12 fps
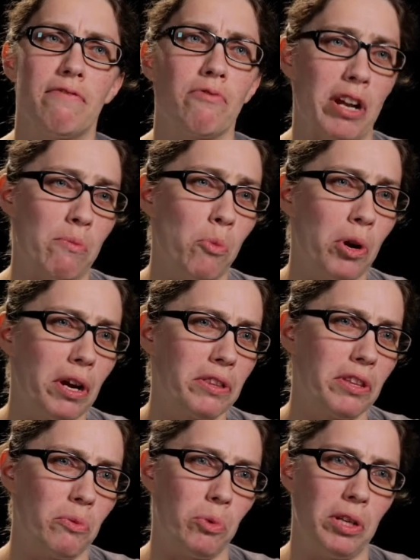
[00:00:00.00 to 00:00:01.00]

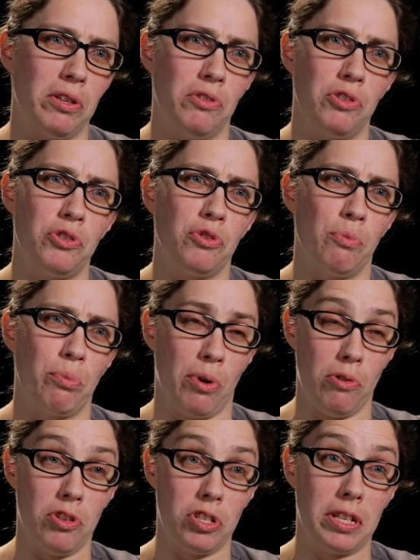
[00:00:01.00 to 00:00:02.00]
framework that we use to
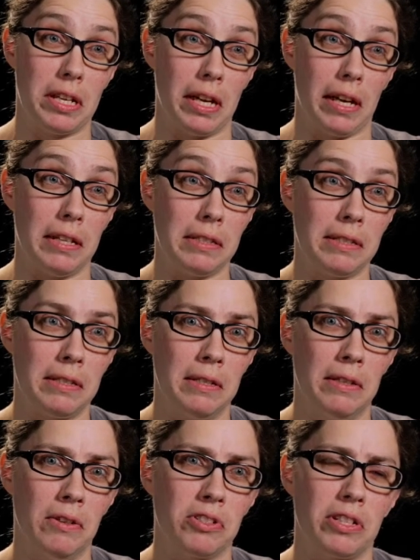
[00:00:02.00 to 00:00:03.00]
approach the case,
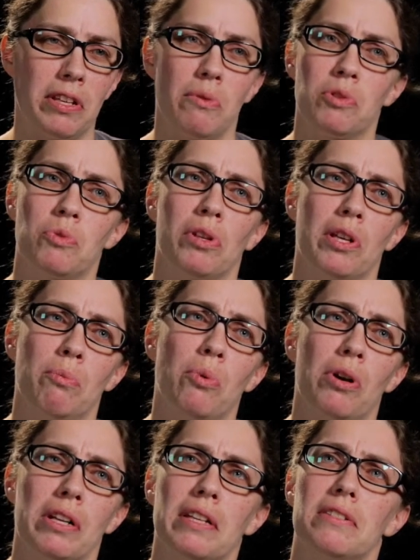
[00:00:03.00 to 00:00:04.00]
which I thought was really
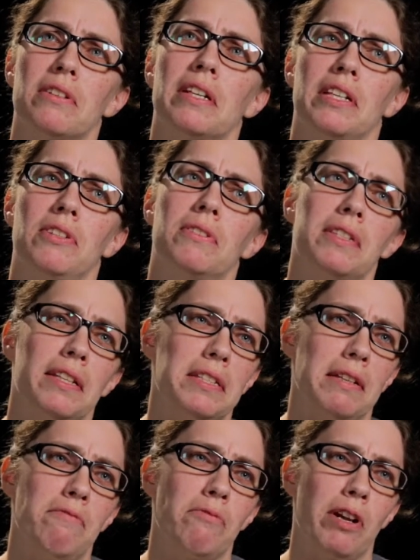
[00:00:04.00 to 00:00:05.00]
important because they're going to use that
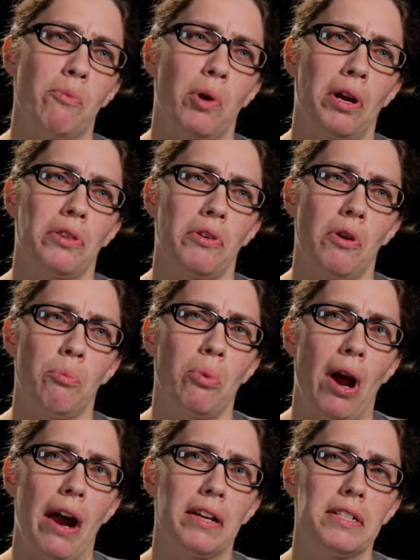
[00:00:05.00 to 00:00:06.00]
same framework in their own
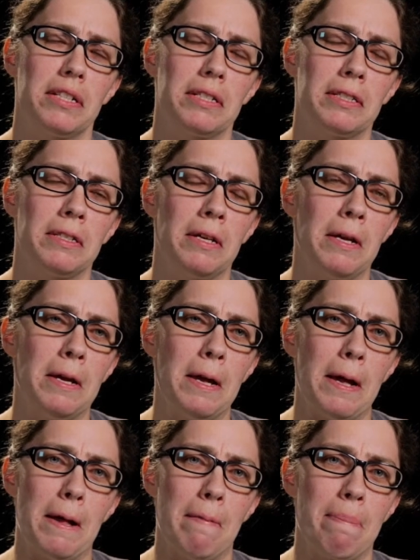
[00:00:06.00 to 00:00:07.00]
practice.
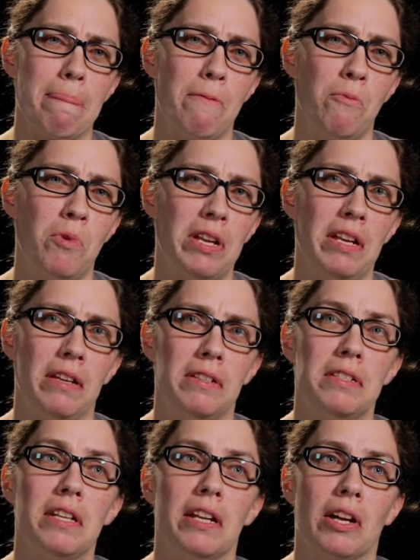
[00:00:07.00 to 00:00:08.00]
We
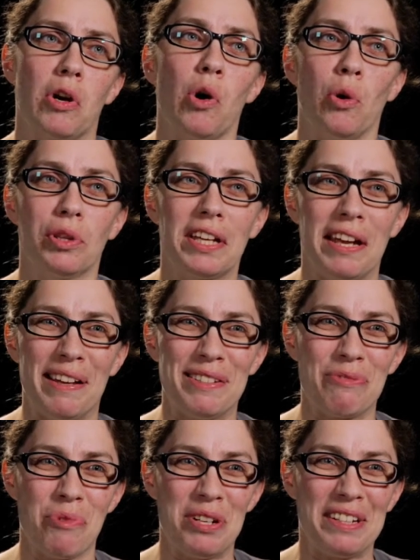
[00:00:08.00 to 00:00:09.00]
did a cold
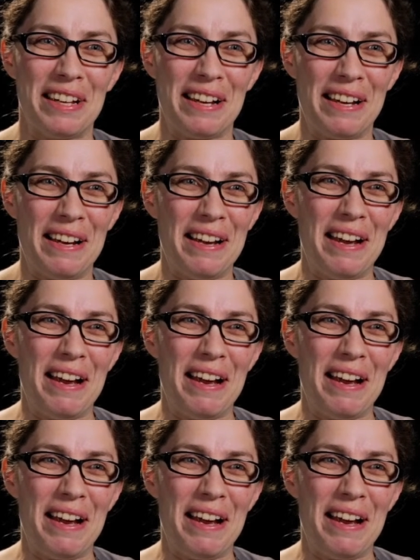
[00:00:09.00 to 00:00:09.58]
case one day